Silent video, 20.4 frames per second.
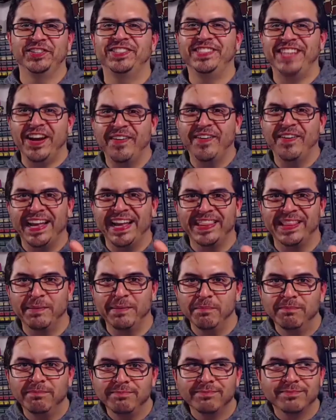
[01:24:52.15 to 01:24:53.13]
going to
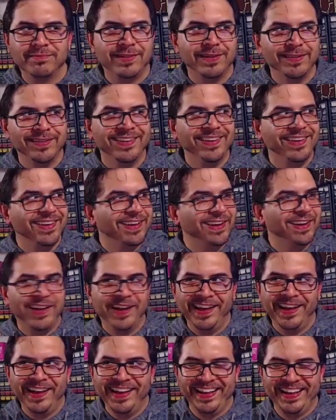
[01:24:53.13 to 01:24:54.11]
bed, it's like, yeah,
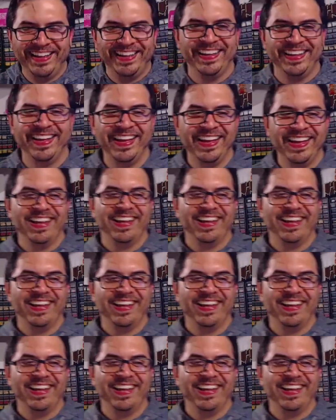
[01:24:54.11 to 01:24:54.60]
I've got to get to